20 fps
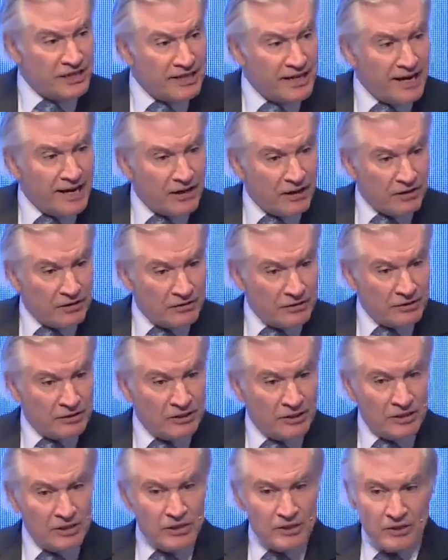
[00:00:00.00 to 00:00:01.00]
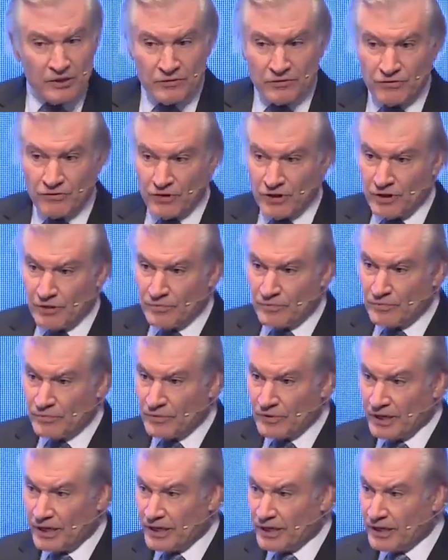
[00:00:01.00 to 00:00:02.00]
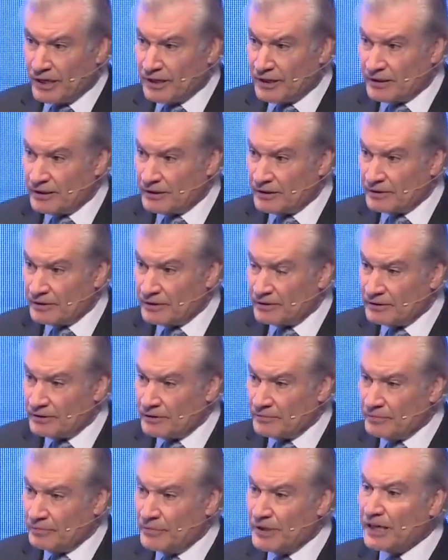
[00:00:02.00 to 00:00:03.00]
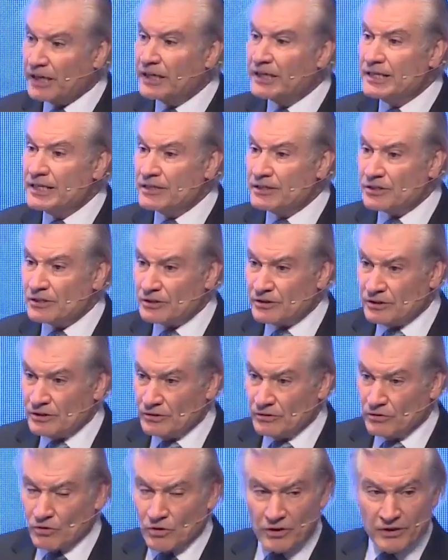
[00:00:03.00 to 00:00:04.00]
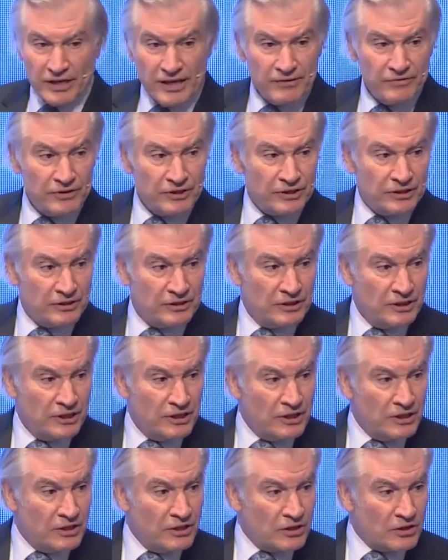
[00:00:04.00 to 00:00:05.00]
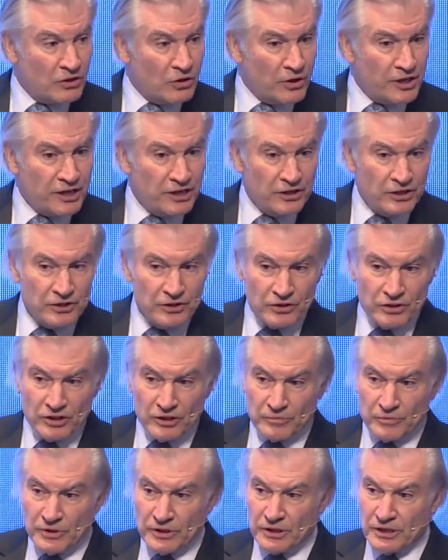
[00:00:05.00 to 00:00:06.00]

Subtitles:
now from Middle East, North Africa, going into Europe,